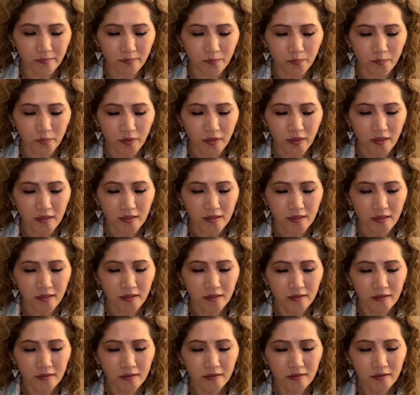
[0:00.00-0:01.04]

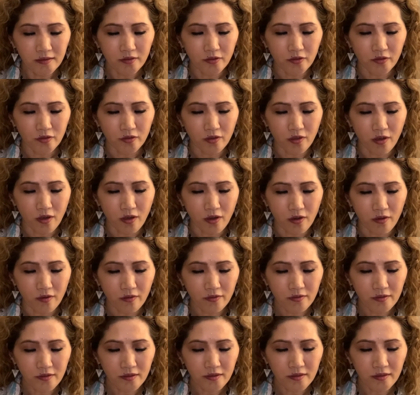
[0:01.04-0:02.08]
Breathing to your
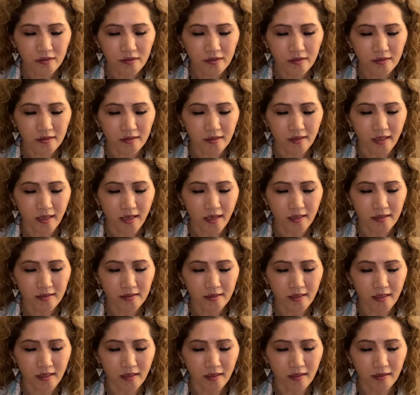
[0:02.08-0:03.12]
nose.
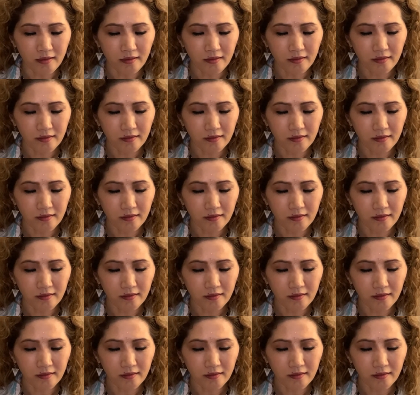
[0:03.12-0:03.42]
Exhale.